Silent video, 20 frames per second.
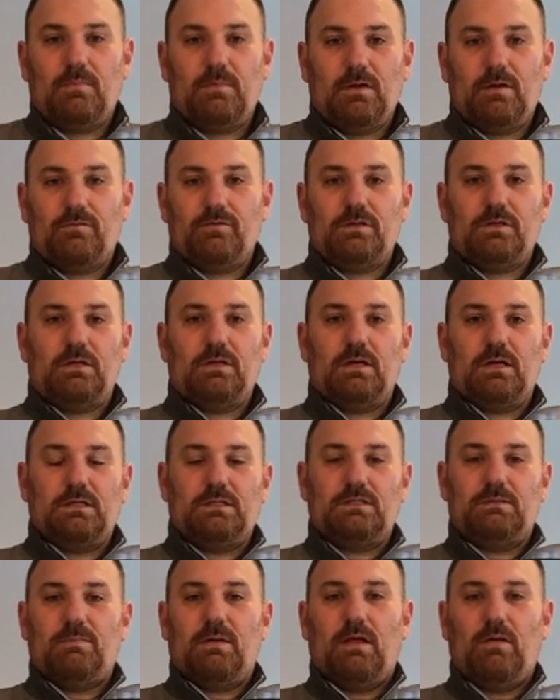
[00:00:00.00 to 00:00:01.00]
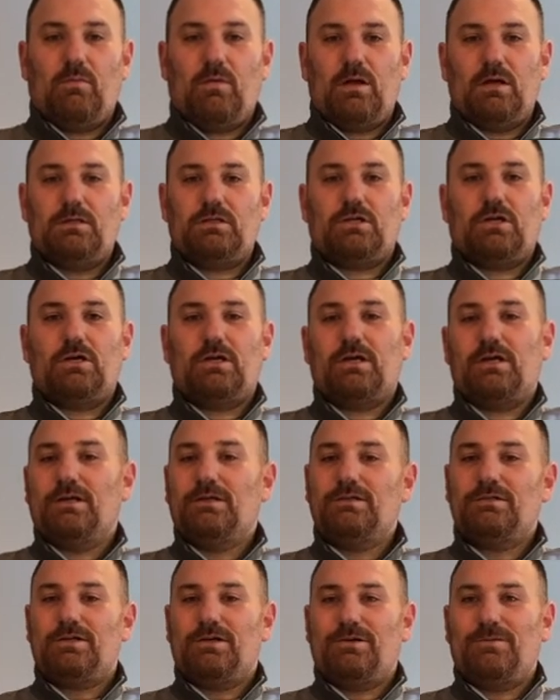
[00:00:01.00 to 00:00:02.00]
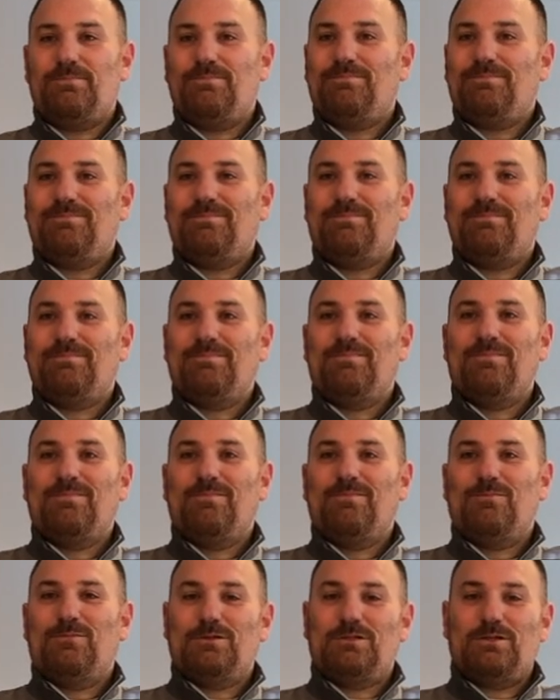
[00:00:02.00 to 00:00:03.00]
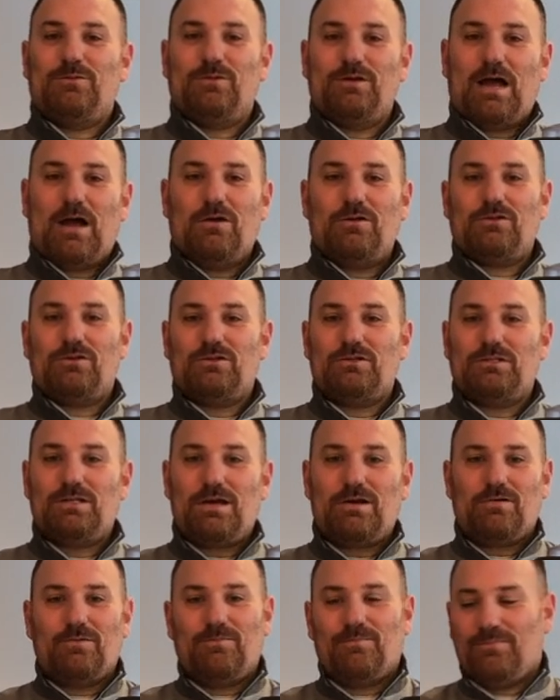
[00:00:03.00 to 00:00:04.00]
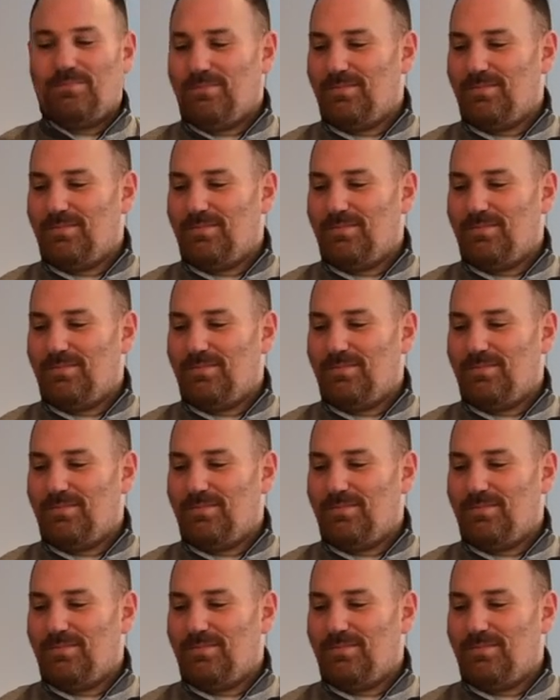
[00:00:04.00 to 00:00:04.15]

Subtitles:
gives it a nice smell while it's cooking. So we'll see how it turns out.